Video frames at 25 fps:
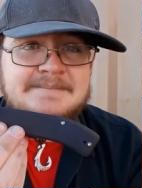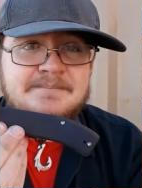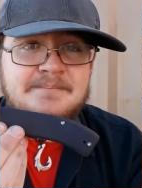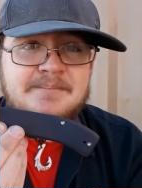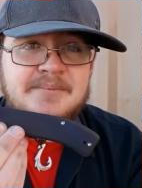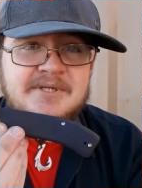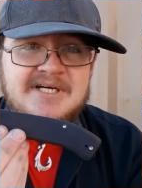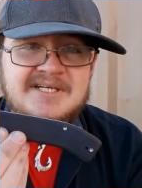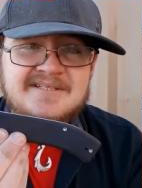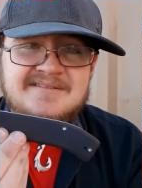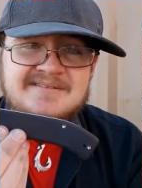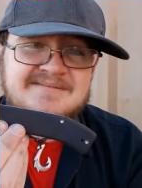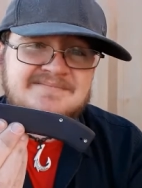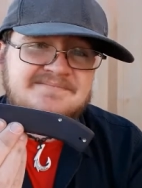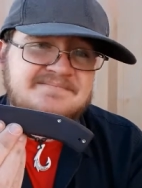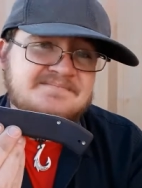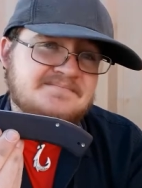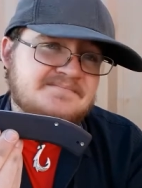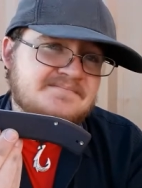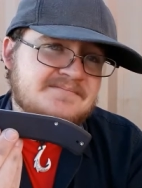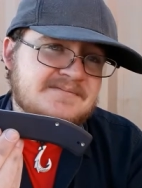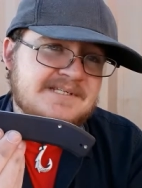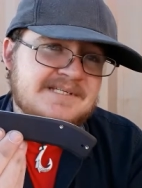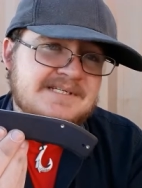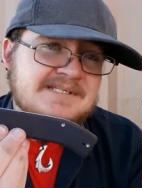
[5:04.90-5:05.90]
but
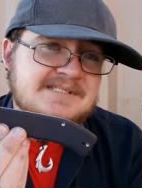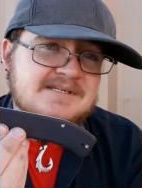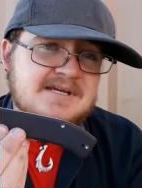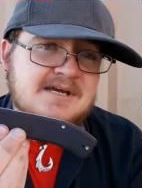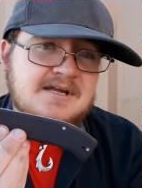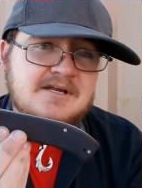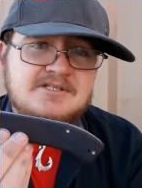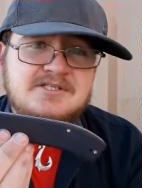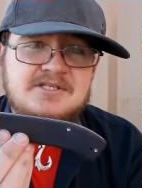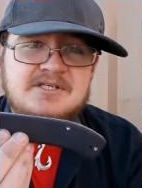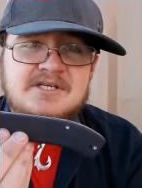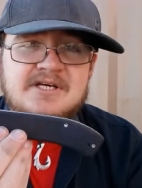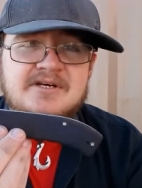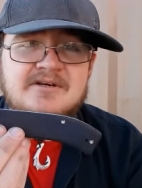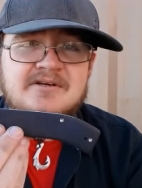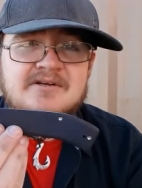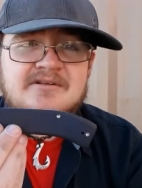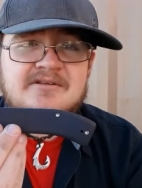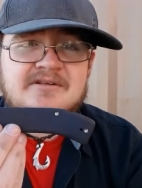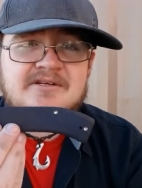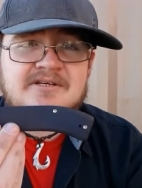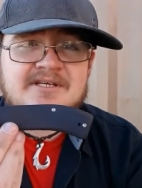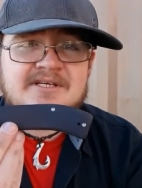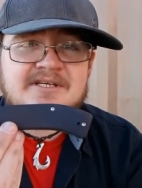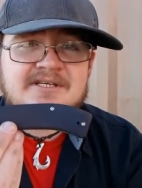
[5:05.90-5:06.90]
it is kind of generic
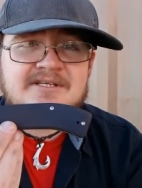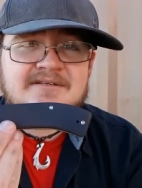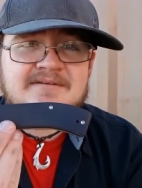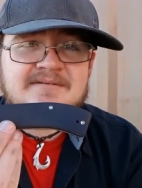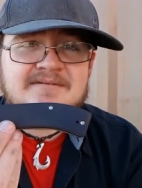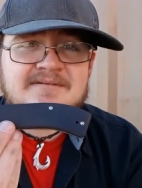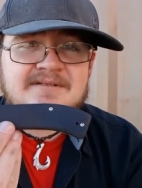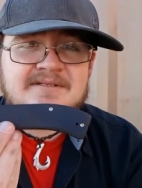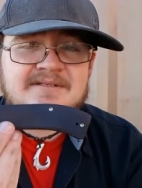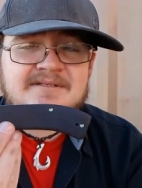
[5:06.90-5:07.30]
looking.